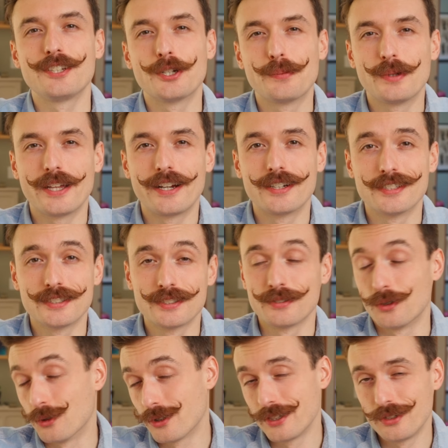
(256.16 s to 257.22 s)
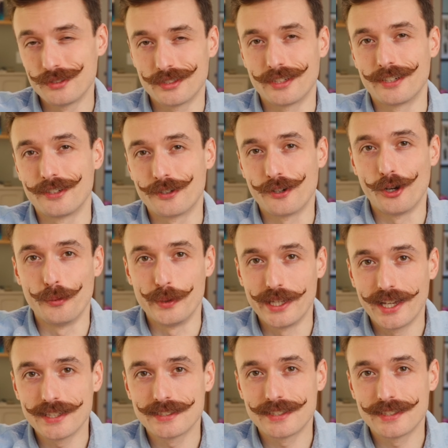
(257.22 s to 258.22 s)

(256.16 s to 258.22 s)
to your players or use it in your OBS